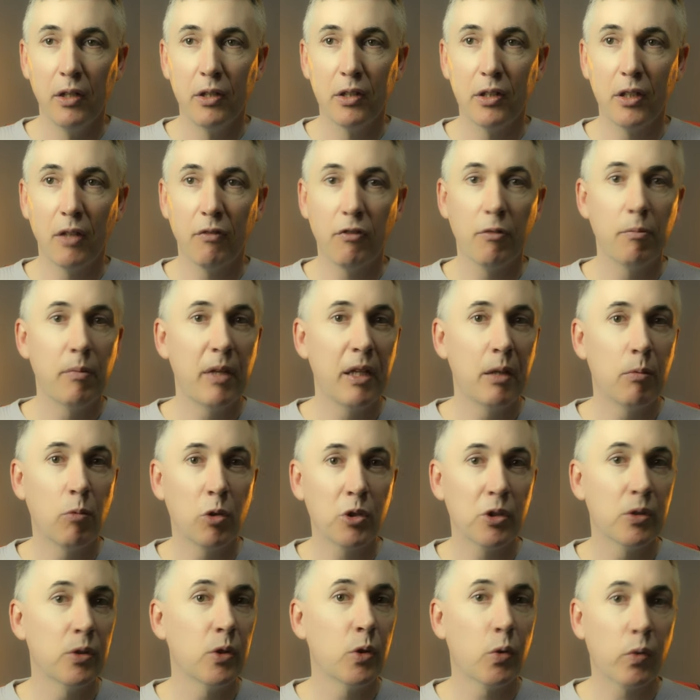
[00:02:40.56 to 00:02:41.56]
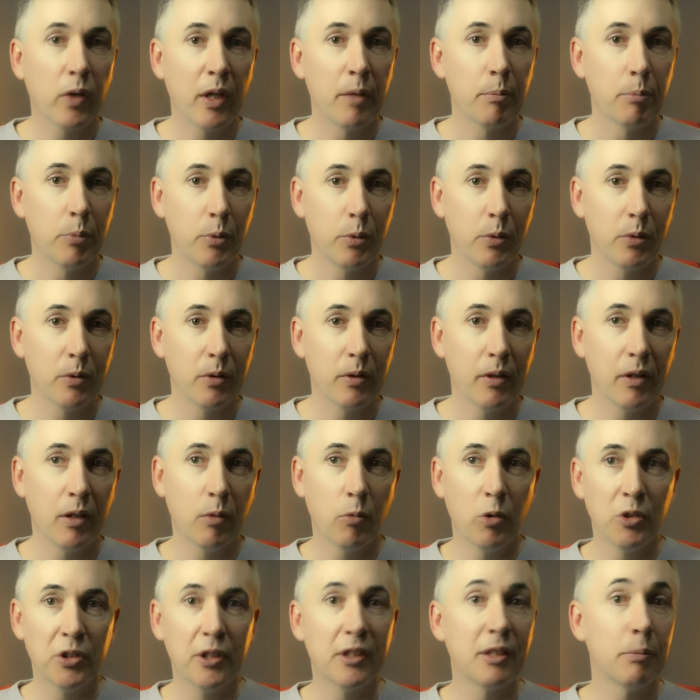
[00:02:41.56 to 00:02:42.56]
So for me, it wasn't a great book. I
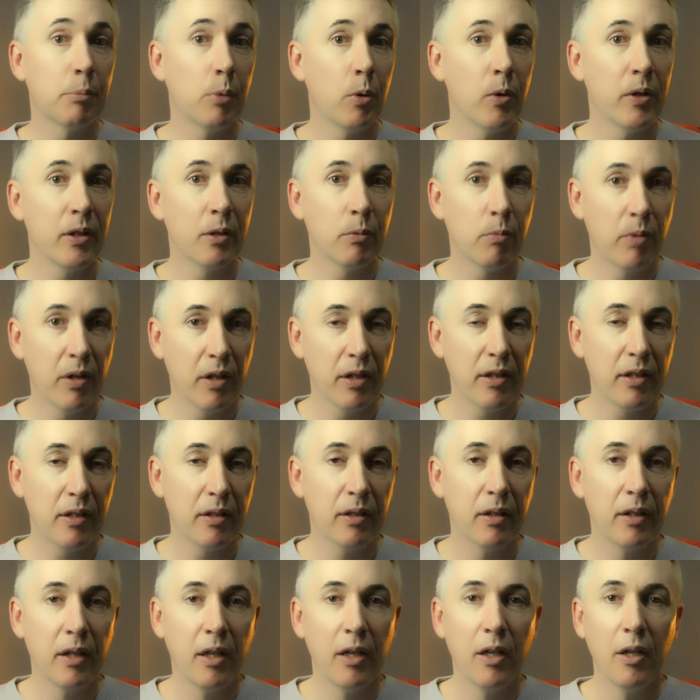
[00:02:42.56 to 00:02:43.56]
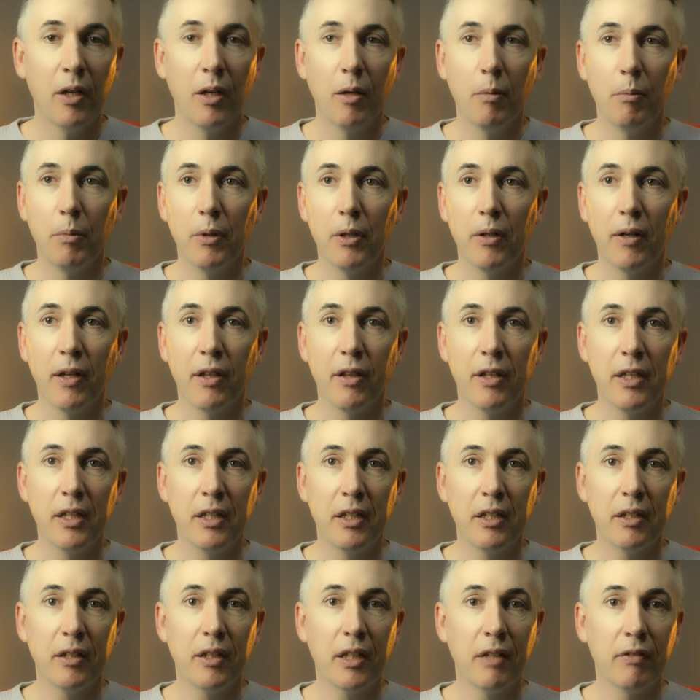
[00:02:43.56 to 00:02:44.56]
was disappointed with it, but I
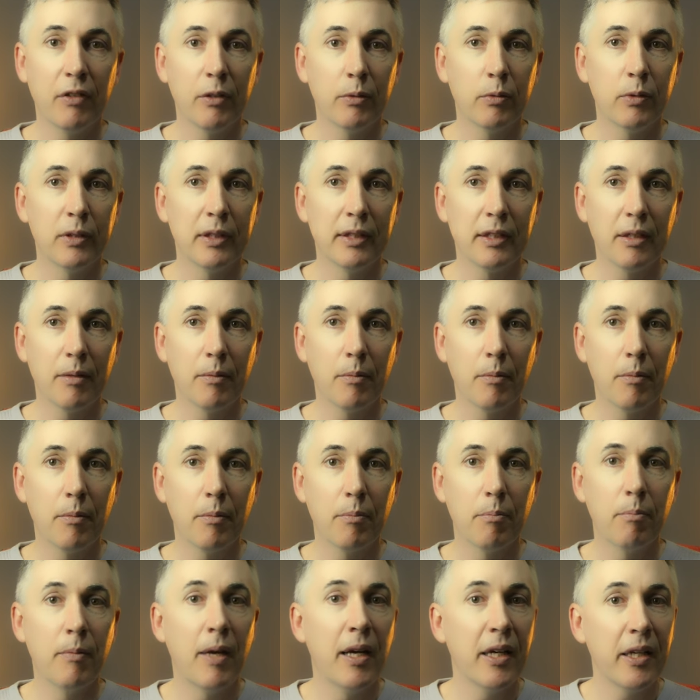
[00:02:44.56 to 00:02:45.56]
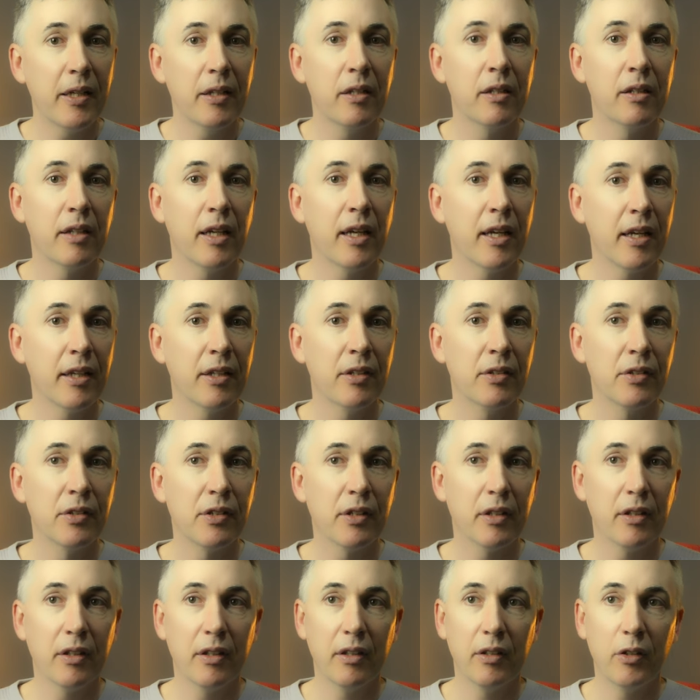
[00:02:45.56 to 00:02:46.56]
think if it was marketed
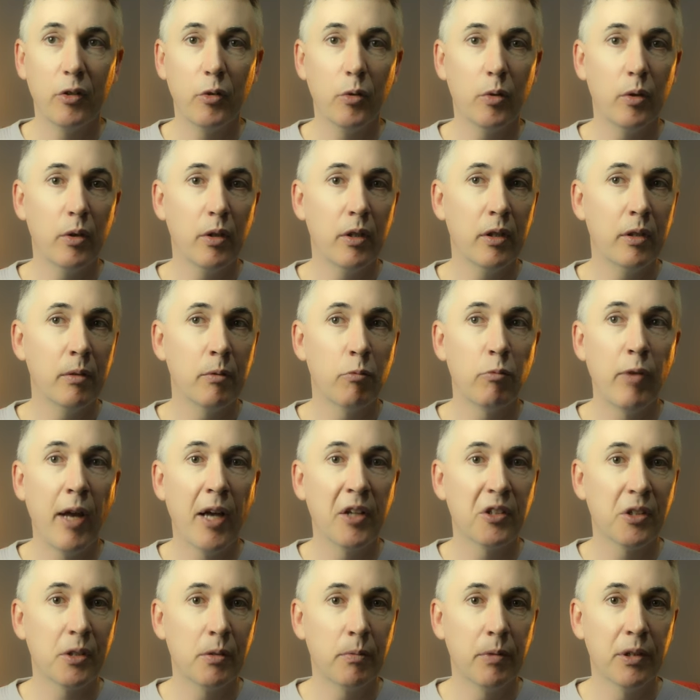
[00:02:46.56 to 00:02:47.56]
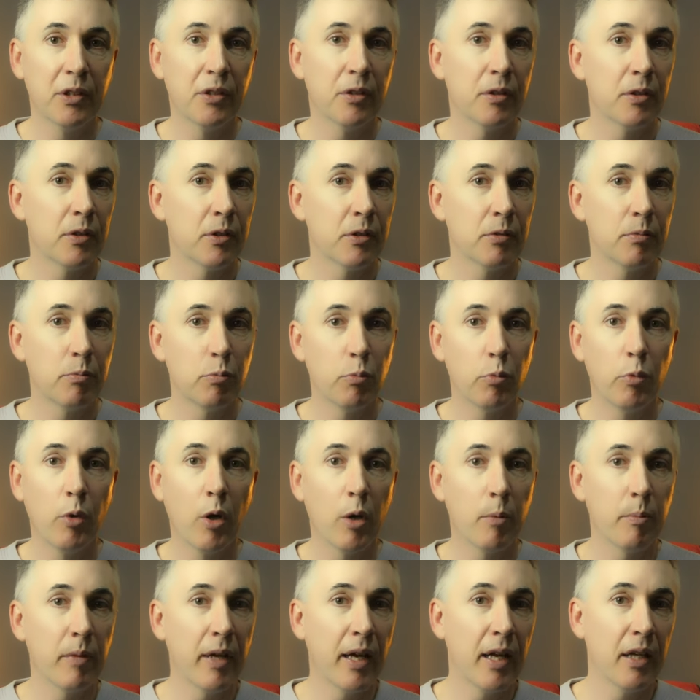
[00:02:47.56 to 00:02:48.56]
as a rags-to-riches
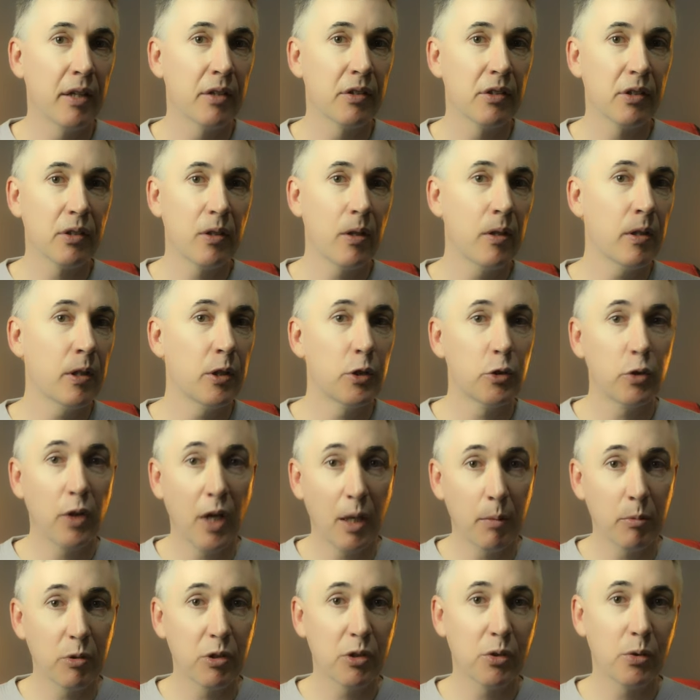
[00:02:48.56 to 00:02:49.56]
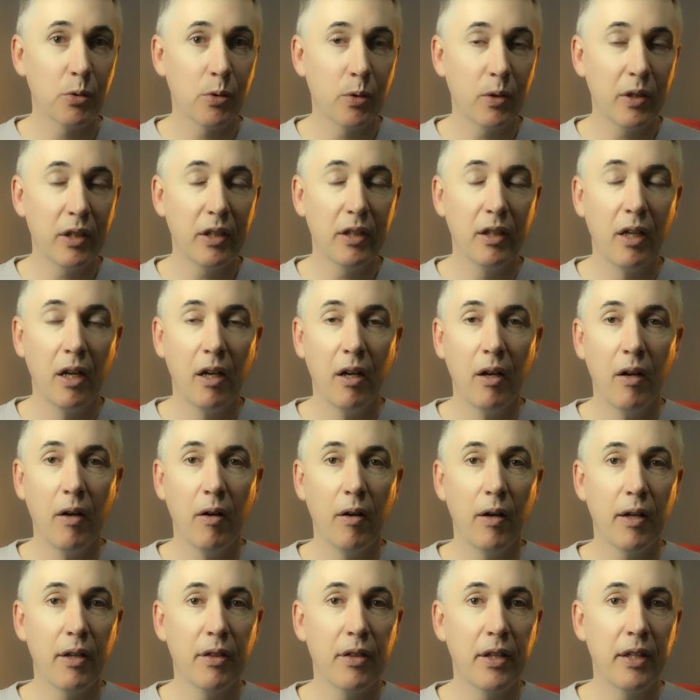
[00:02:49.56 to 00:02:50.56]
romance kind of drama story,
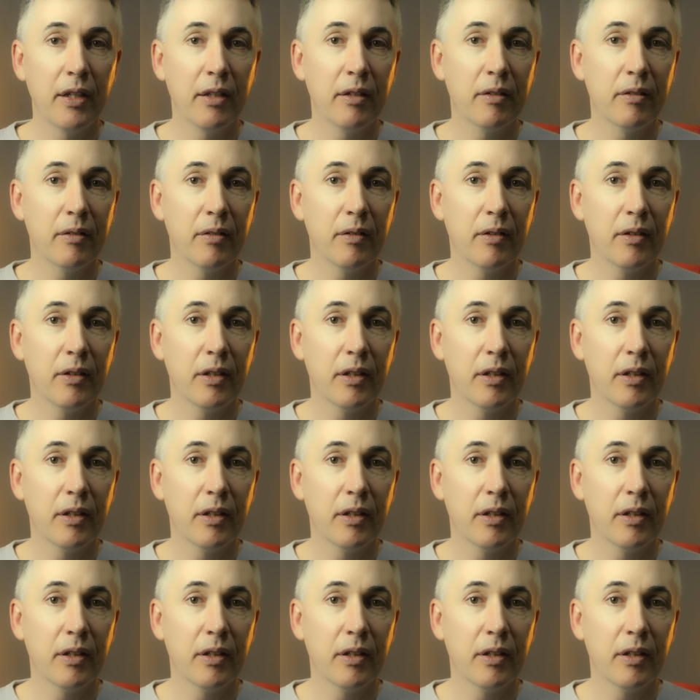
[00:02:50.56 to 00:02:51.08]
I think